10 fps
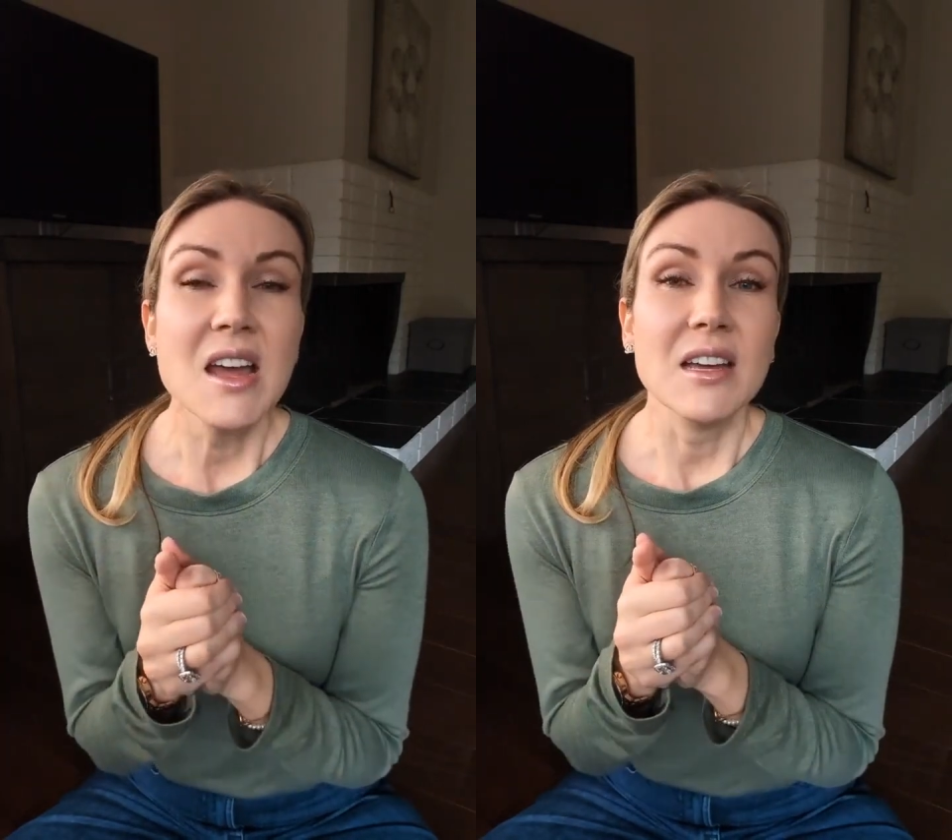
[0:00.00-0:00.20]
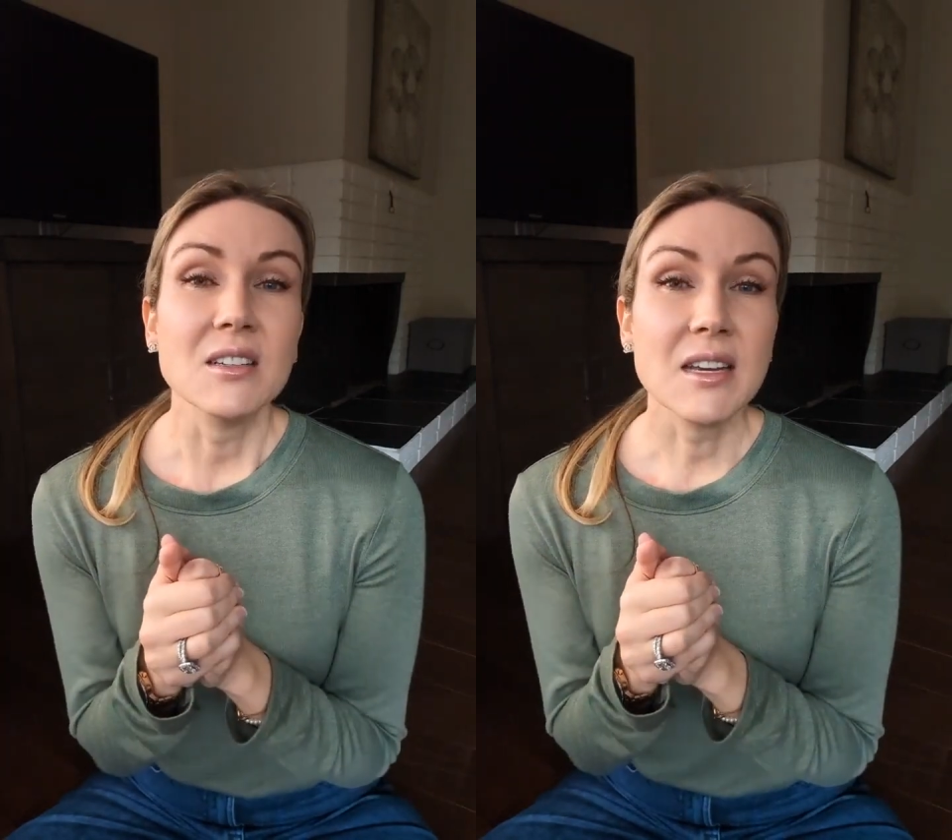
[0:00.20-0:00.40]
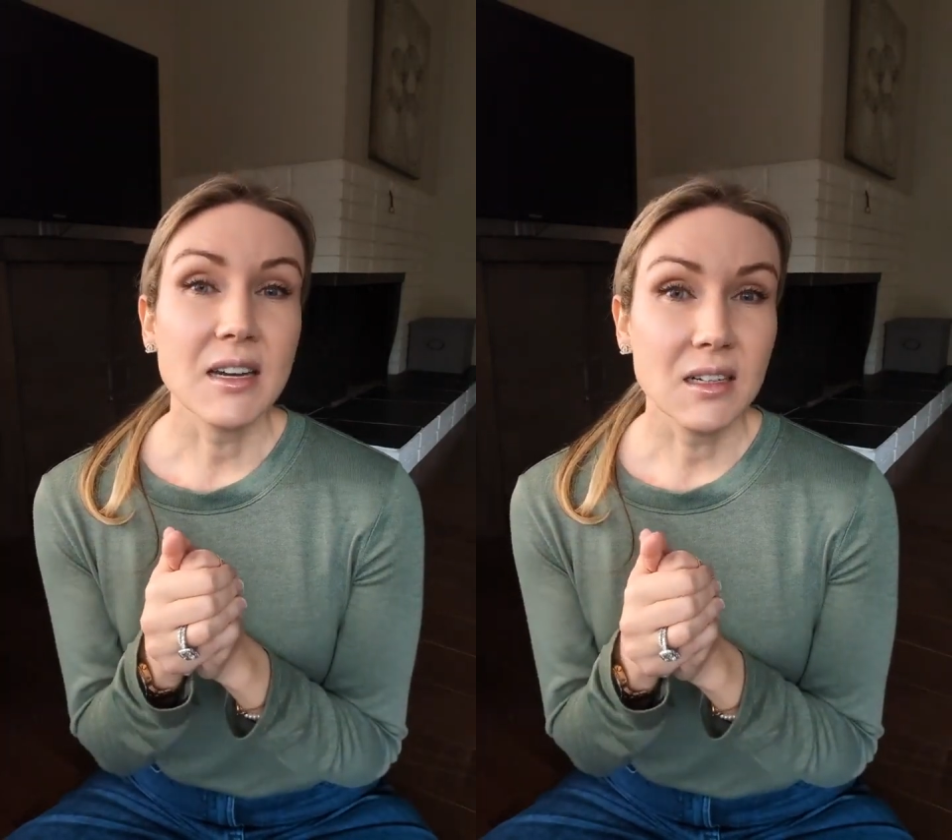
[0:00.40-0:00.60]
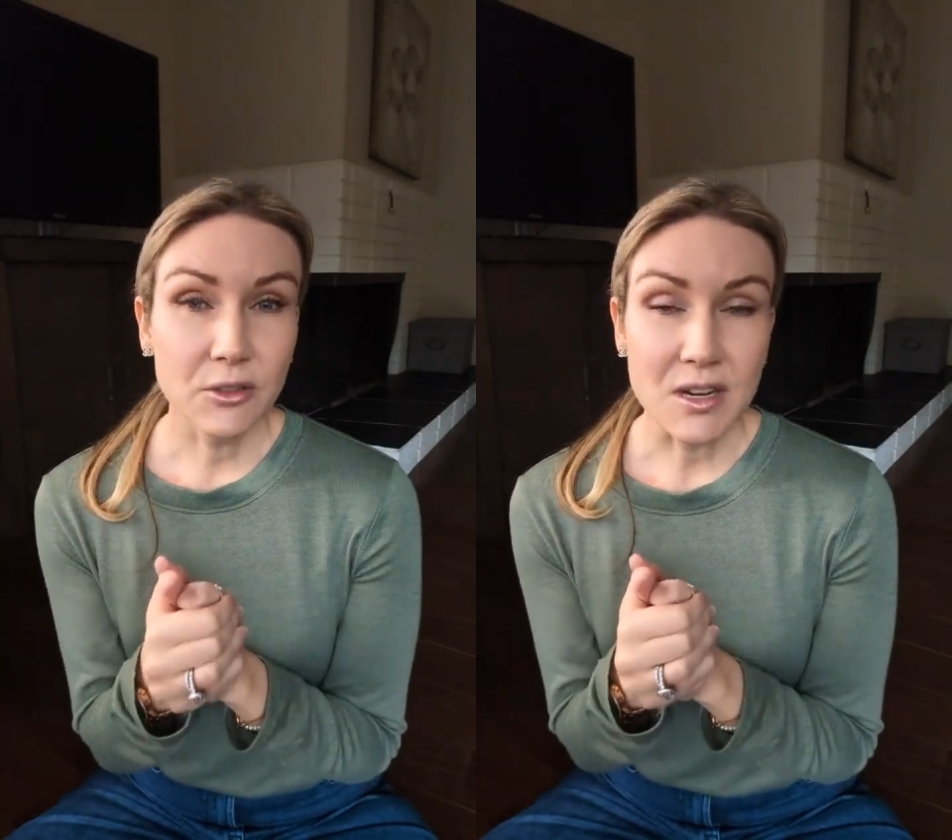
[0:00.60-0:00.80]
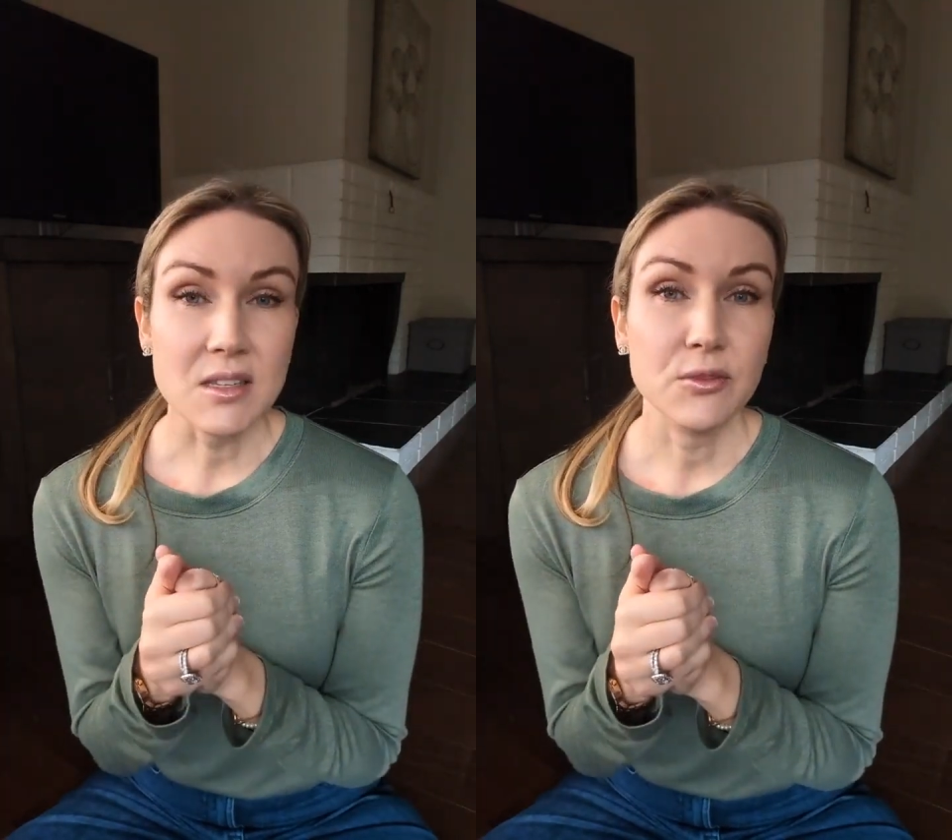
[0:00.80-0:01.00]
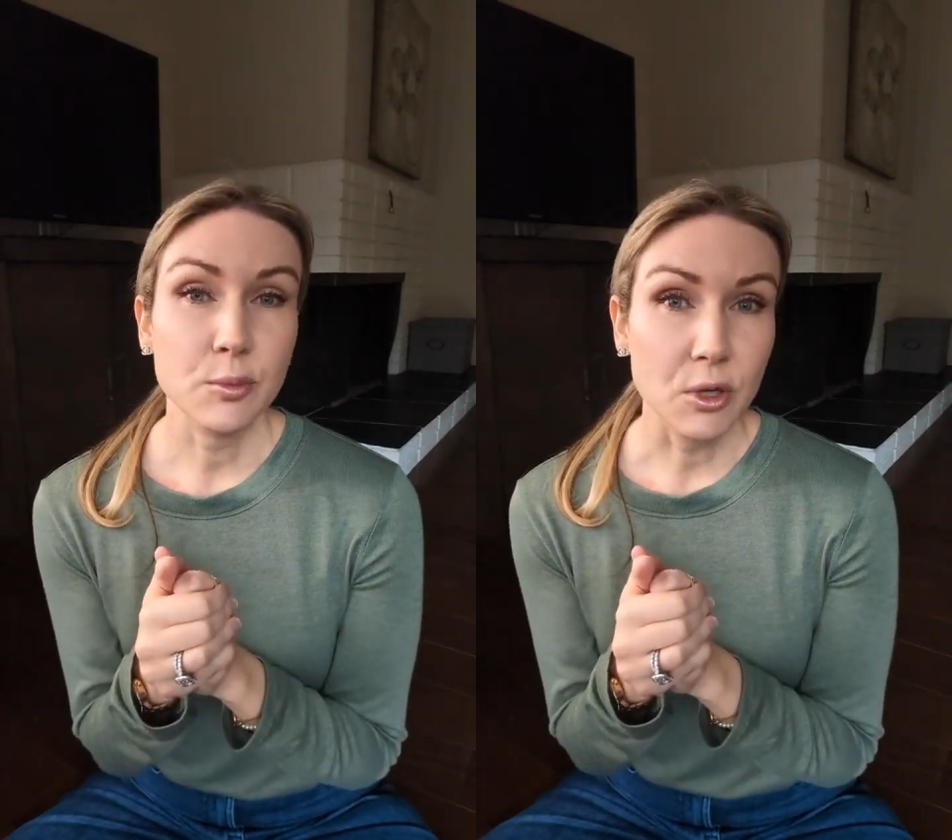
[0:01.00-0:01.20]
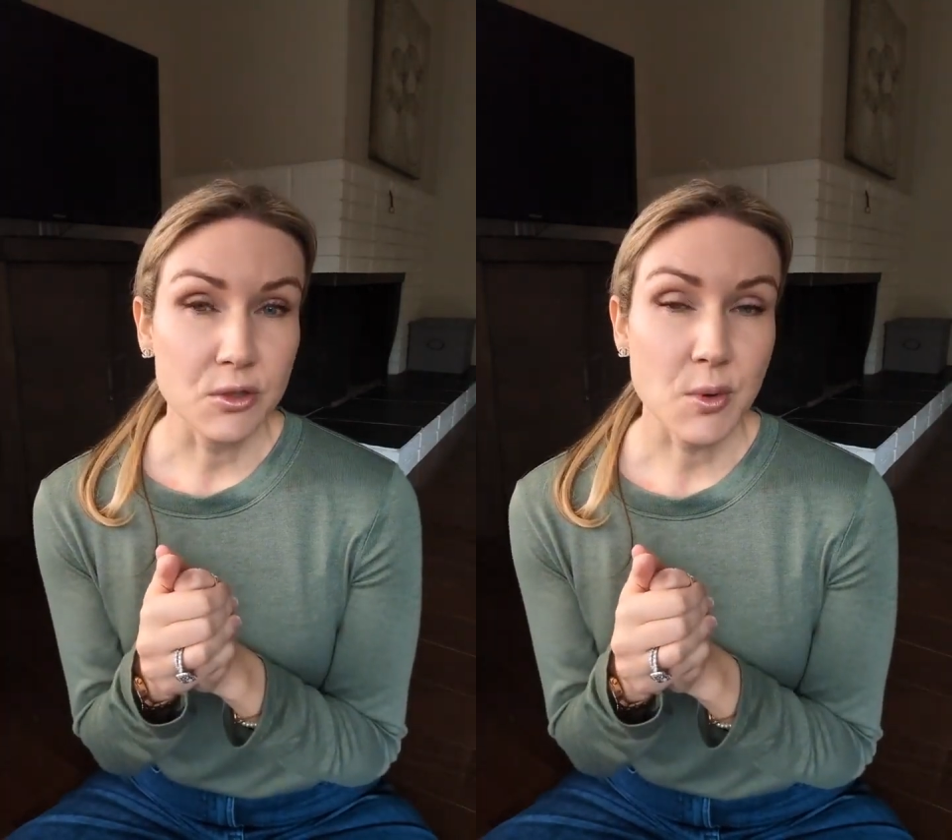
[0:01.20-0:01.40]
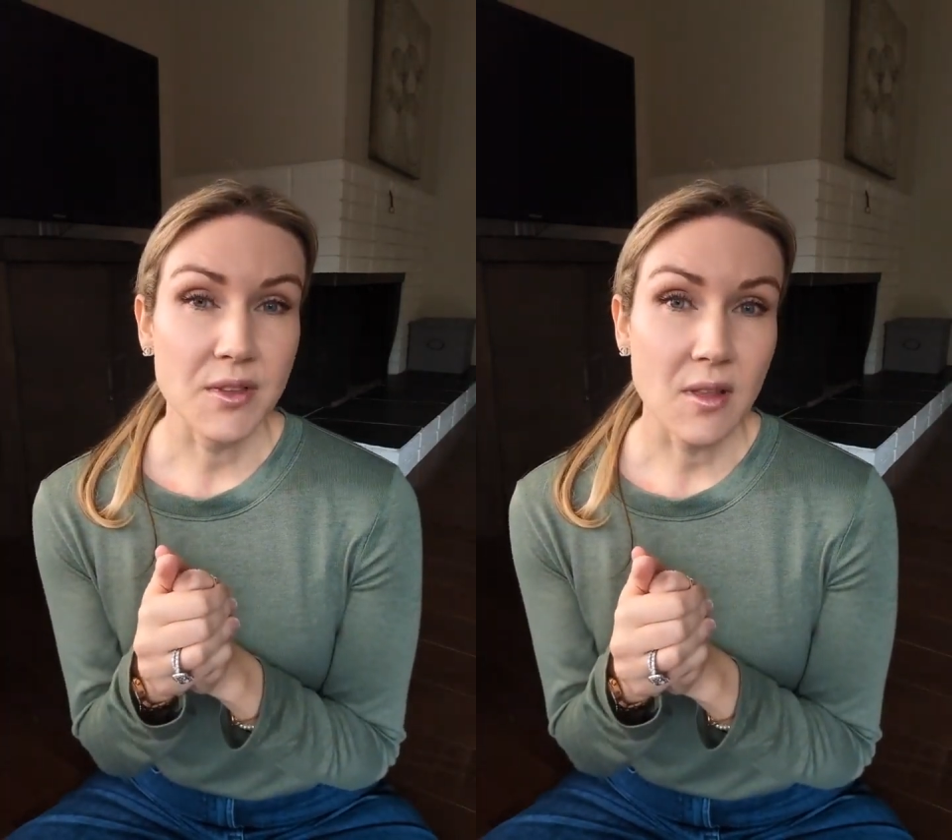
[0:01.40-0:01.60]
He'll take an aggressive
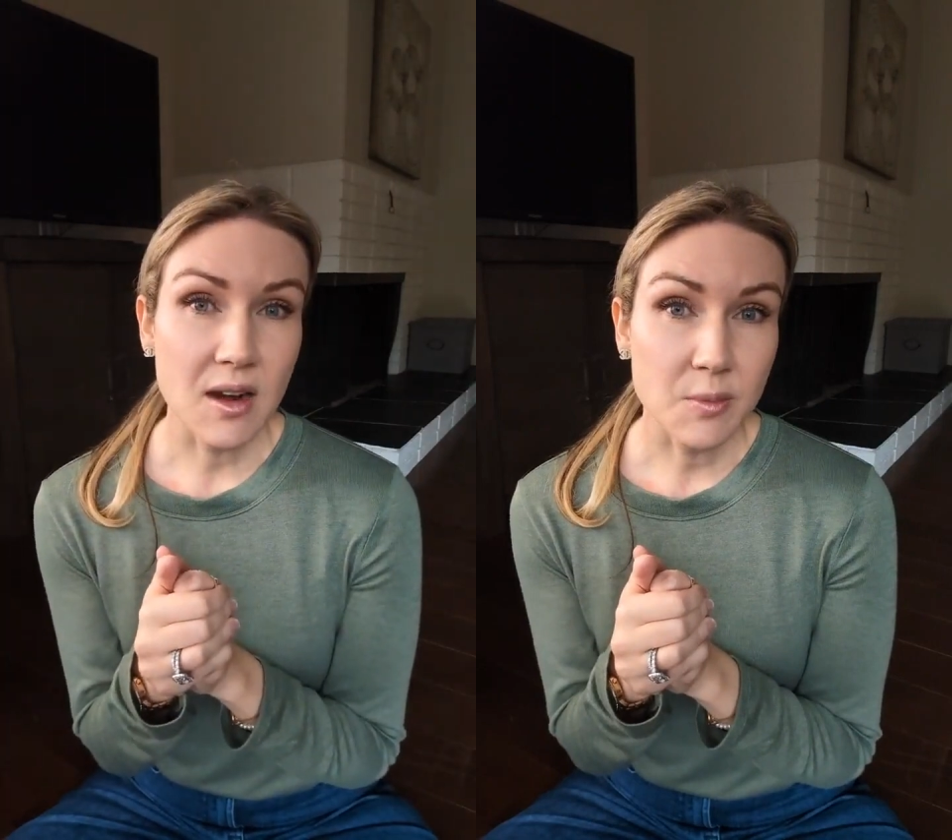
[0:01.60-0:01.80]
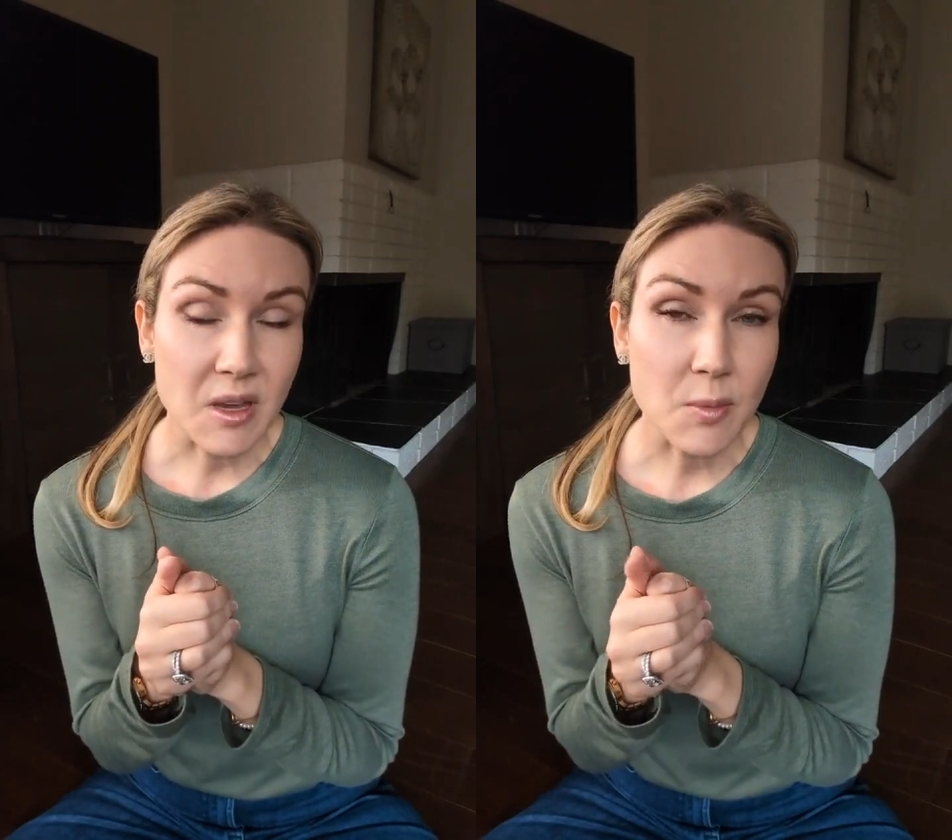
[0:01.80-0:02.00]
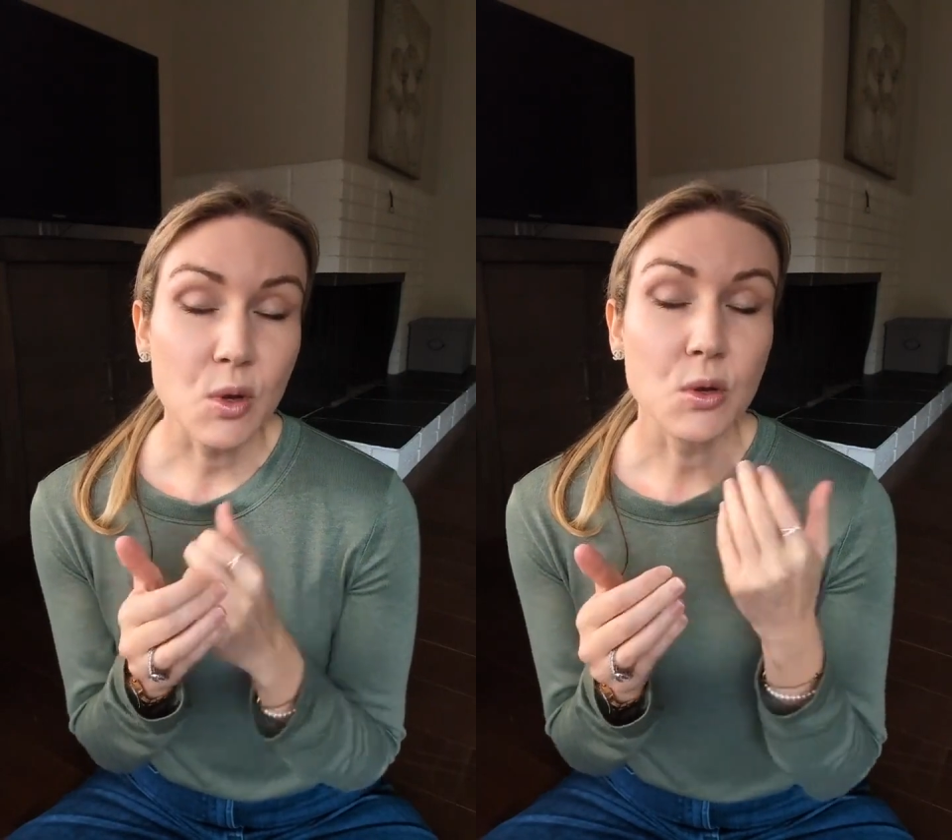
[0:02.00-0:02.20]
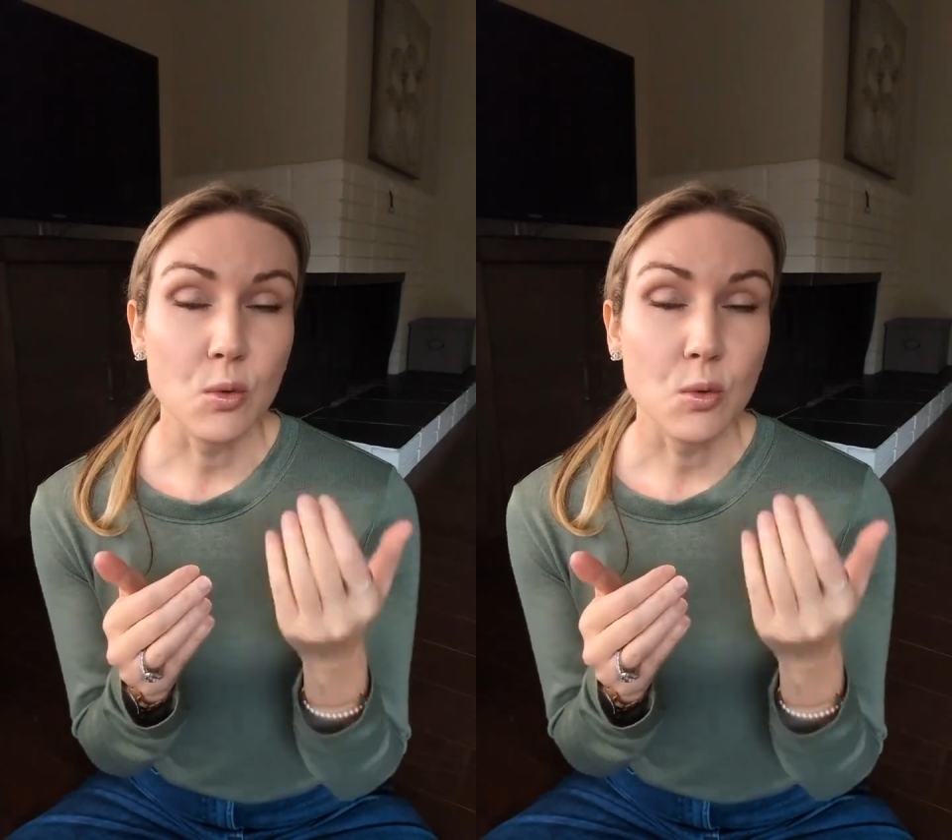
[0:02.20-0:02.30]
approach with a lot of people